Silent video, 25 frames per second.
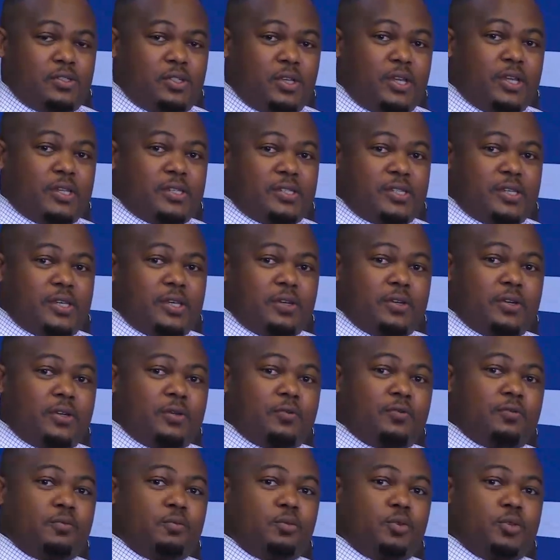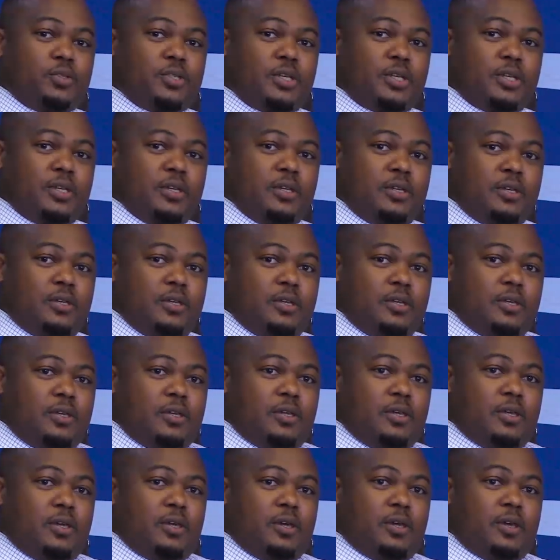jazz era of music.
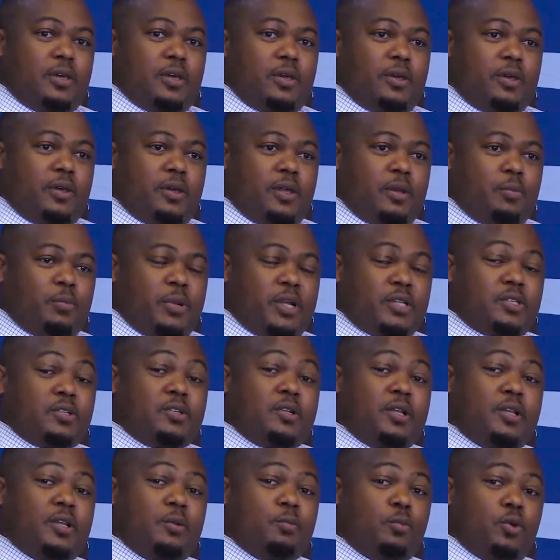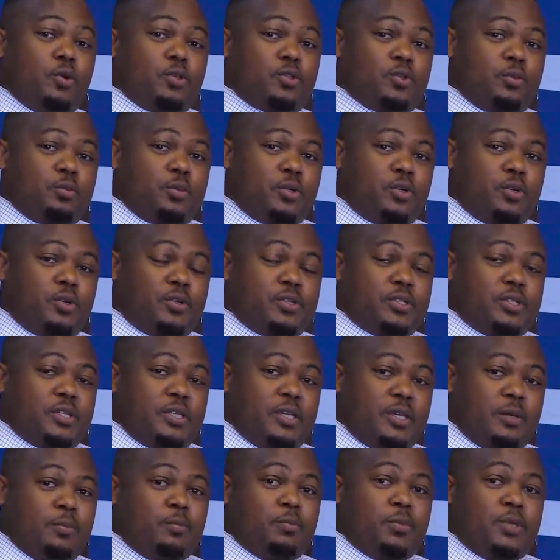Particularly more so because
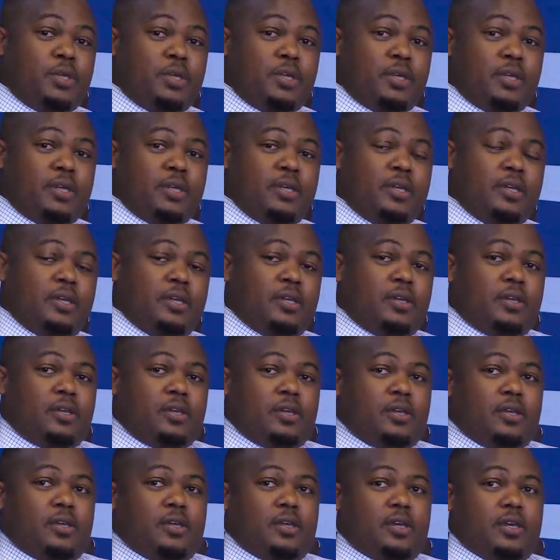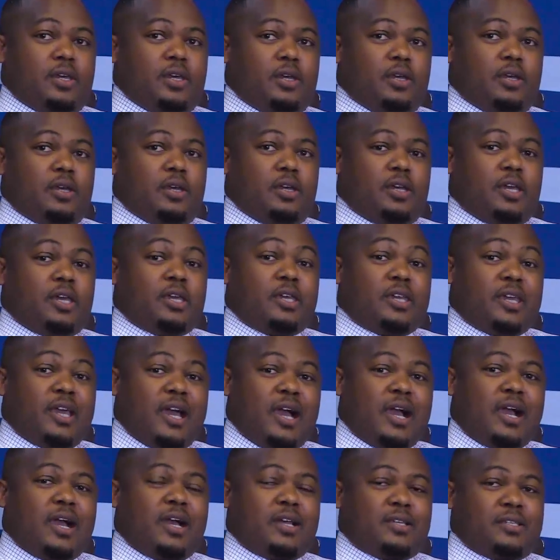him being a
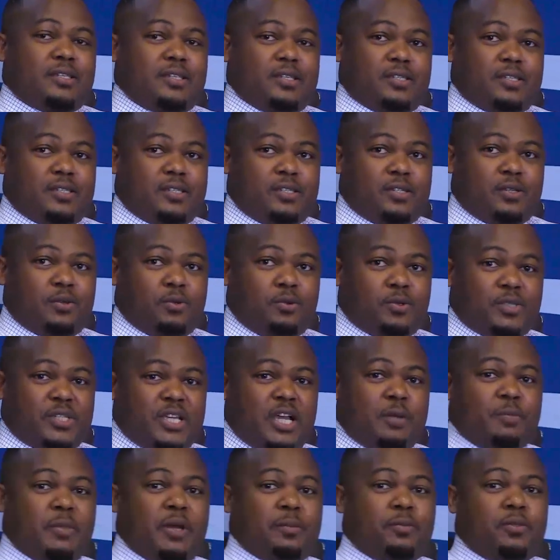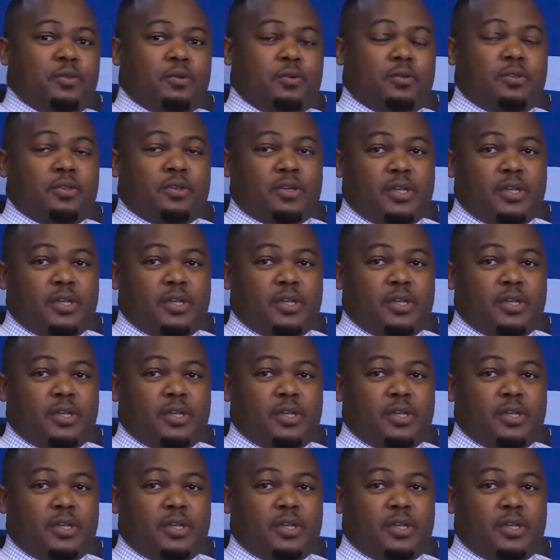young artist who's come up through the